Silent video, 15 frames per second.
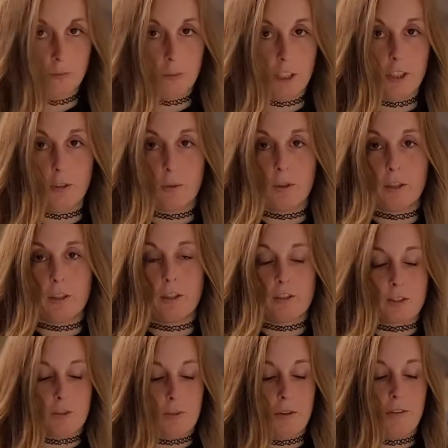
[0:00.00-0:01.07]
Is it really
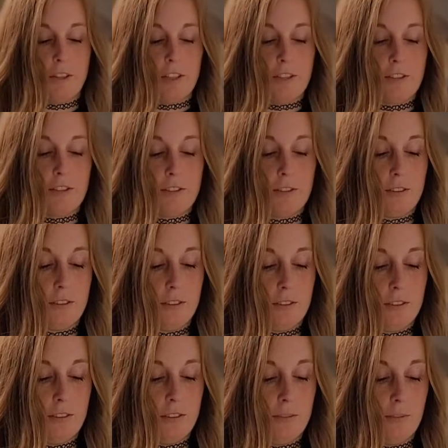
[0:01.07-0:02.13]
close to my face? No.
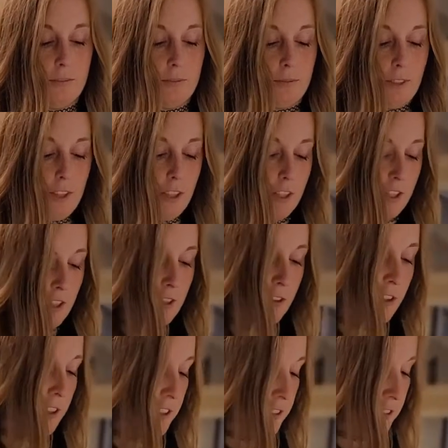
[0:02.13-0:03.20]
Okay, are you
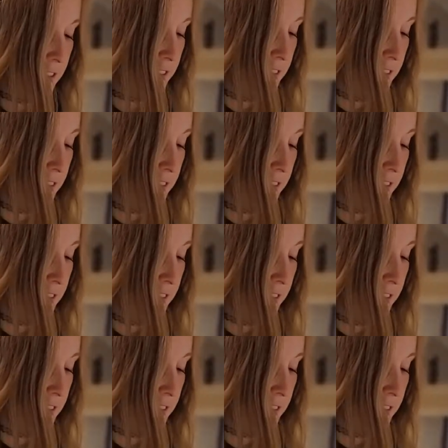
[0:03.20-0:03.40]
lying?